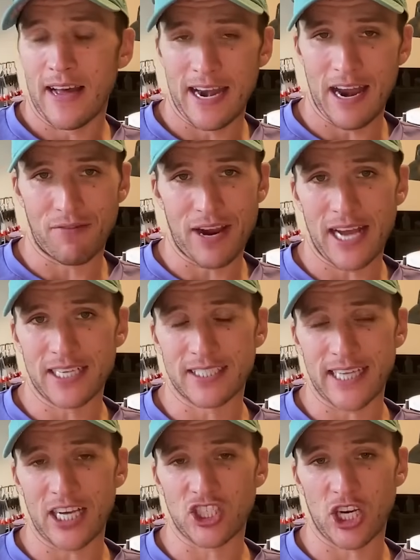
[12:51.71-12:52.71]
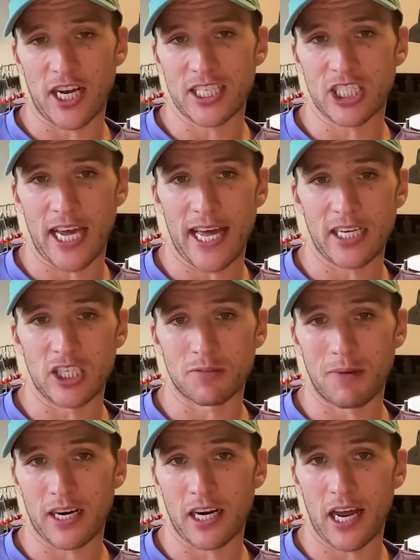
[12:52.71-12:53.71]
At every aid station I changed
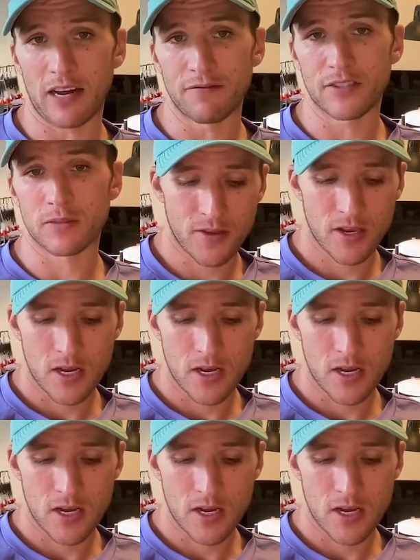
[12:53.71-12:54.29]
my gloves.